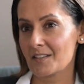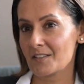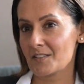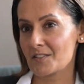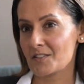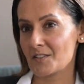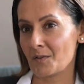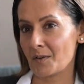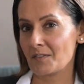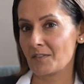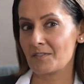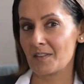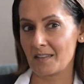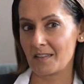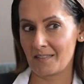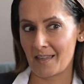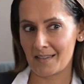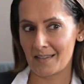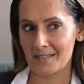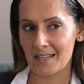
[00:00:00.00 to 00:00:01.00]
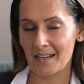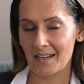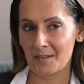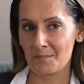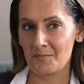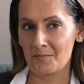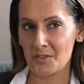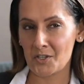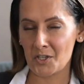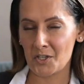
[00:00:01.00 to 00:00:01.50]
So I think that's had
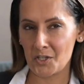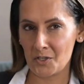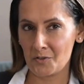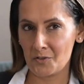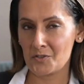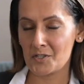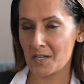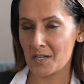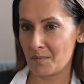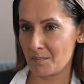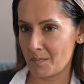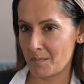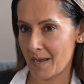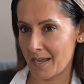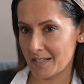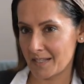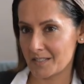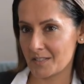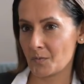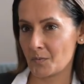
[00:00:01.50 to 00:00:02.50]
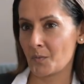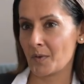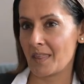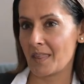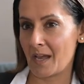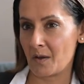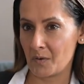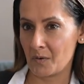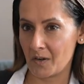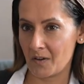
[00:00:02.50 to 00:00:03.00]
a huge impact with
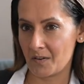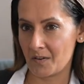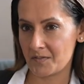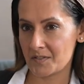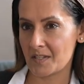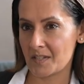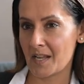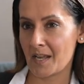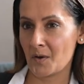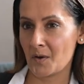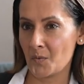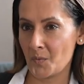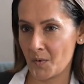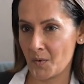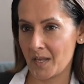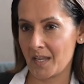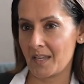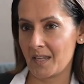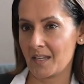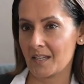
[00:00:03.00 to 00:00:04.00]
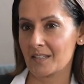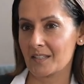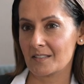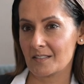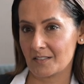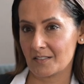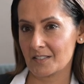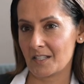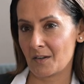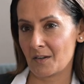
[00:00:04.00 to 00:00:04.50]
our lives and how we
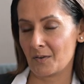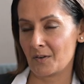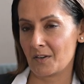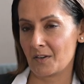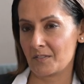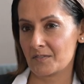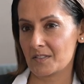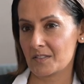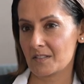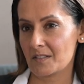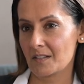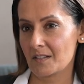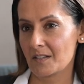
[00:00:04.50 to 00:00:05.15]
conduct our lives.